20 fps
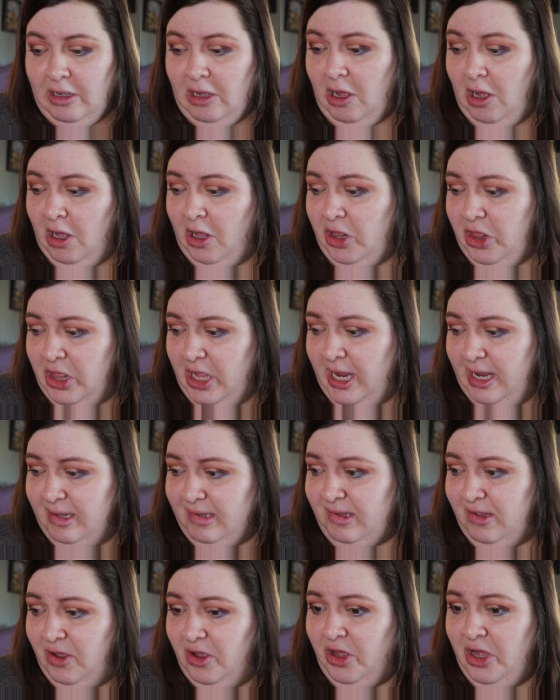all
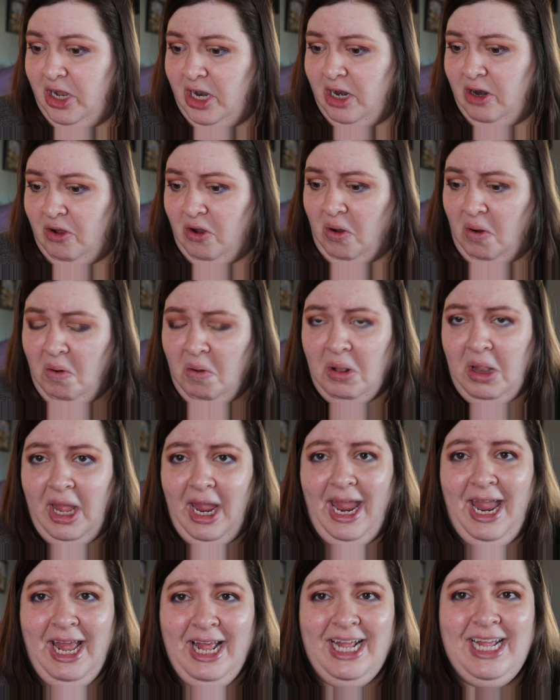things good and
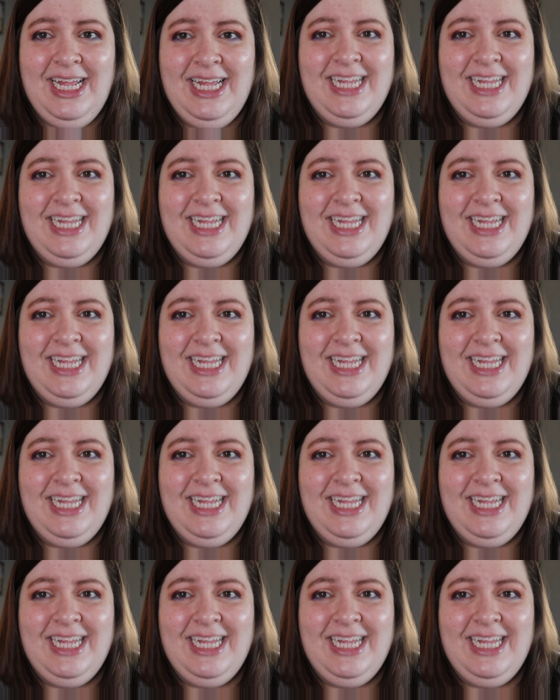holy.